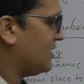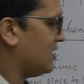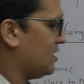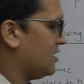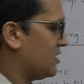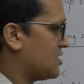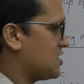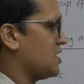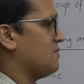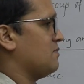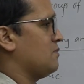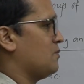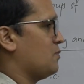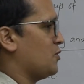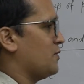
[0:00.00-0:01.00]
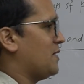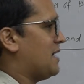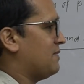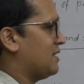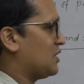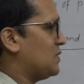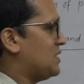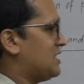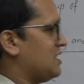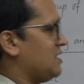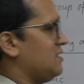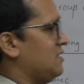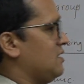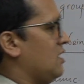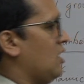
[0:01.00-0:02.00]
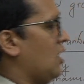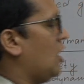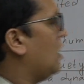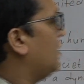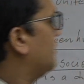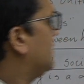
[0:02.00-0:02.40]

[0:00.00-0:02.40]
the some probable question of